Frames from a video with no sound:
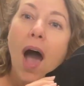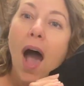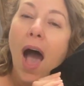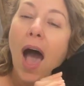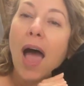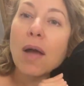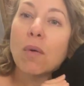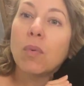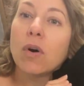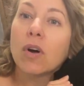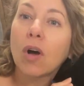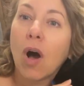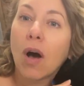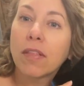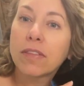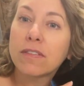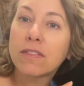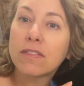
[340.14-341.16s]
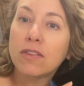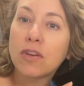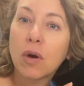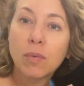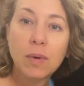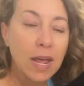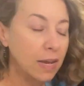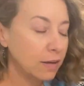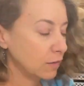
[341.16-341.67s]
I will call this
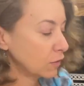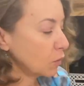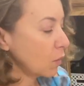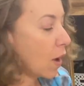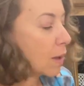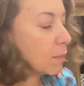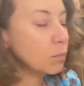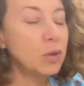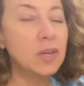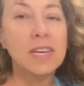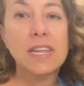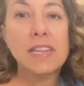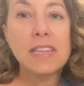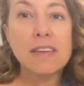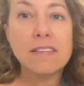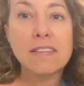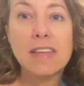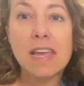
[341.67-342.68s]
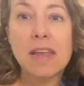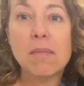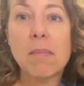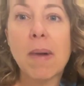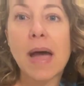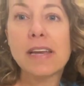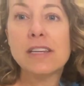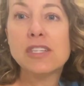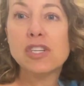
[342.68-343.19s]
donate. So I'm putting this in
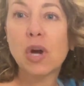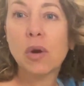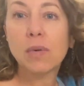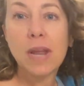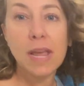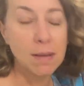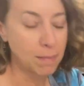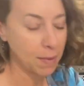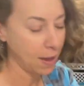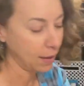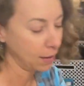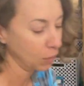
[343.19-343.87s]
my donate pile,